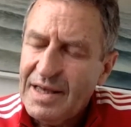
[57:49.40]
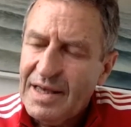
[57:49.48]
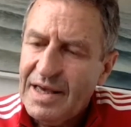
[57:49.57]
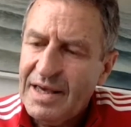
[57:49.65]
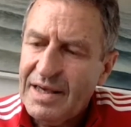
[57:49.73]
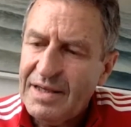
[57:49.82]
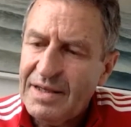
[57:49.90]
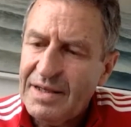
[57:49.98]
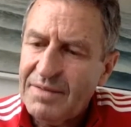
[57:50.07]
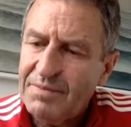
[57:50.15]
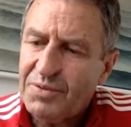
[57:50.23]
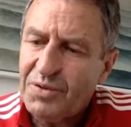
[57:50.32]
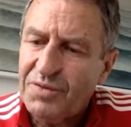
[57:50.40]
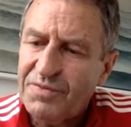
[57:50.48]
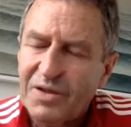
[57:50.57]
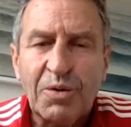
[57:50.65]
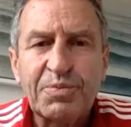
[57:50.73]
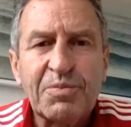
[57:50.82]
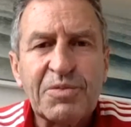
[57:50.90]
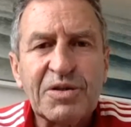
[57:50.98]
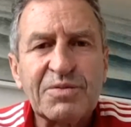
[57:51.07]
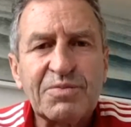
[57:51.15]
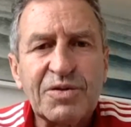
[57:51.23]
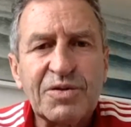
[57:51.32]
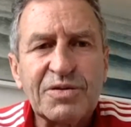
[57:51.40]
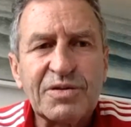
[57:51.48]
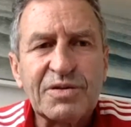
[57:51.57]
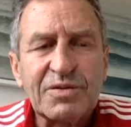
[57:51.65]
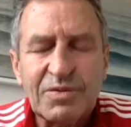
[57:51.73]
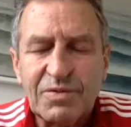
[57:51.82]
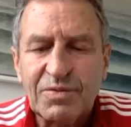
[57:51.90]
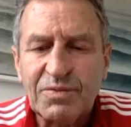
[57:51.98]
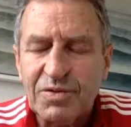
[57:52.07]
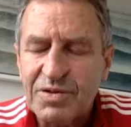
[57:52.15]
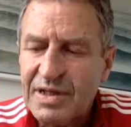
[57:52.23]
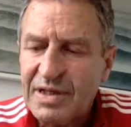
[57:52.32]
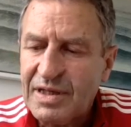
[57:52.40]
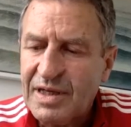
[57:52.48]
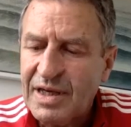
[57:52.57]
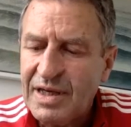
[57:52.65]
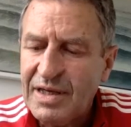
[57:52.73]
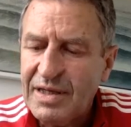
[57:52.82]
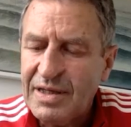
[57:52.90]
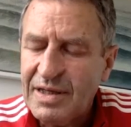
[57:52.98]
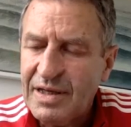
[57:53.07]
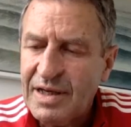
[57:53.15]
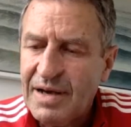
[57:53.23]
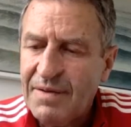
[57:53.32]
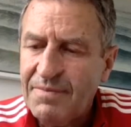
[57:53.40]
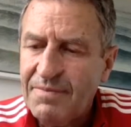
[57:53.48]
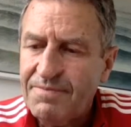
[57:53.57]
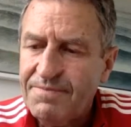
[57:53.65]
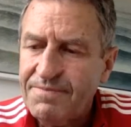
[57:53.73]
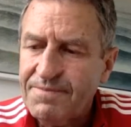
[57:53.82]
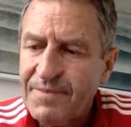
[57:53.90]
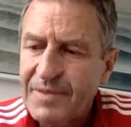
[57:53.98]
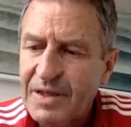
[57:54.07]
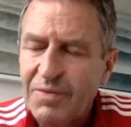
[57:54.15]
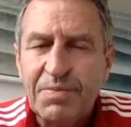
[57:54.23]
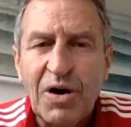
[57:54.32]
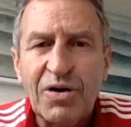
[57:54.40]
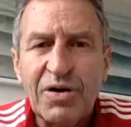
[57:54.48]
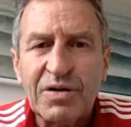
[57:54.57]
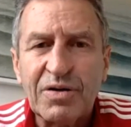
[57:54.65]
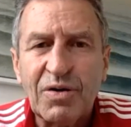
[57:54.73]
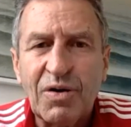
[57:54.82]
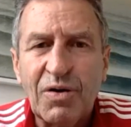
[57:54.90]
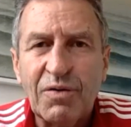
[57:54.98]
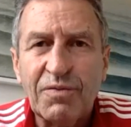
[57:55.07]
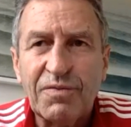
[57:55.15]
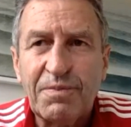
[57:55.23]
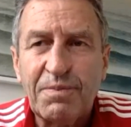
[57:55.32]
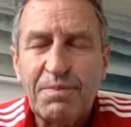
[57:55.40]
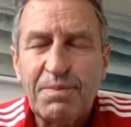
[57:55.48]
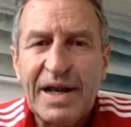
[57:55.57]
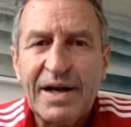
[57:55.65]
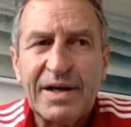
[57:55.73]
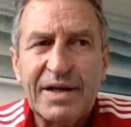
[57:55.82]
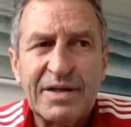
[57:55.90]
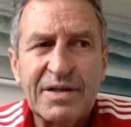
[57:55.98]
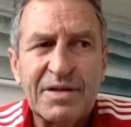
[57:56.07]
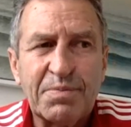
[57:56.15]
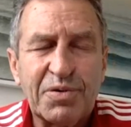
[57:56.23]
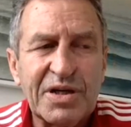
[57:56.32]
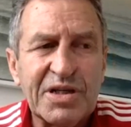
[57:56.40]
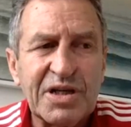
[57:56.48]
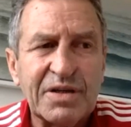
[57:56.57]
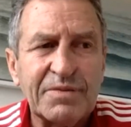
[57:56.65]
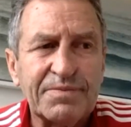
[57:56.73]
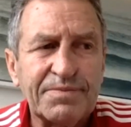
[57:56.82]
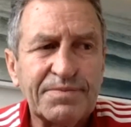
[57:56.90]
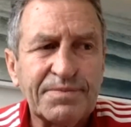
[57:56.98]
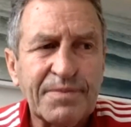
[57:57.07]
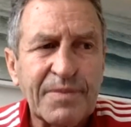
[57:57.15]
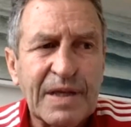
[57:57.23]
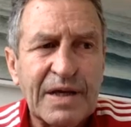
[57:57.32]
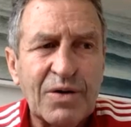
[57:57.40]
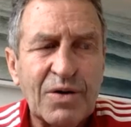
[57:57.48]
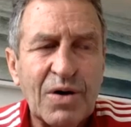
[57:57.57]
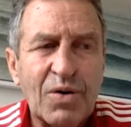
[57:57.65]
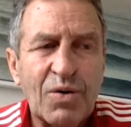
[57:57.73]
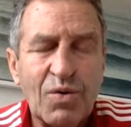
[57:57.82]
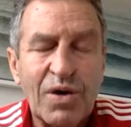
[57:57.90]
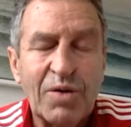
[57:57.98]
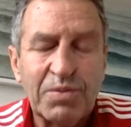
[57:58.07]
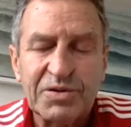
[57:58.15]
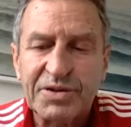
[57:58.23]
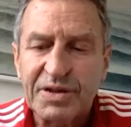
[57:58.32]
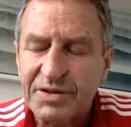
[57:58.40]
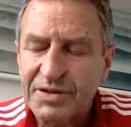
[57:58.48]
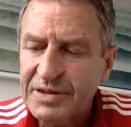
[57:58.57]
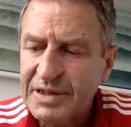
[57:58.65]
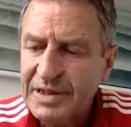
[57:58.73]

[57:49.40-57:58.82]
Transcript: he proved that optimism was a key component of battling depression or helplessness.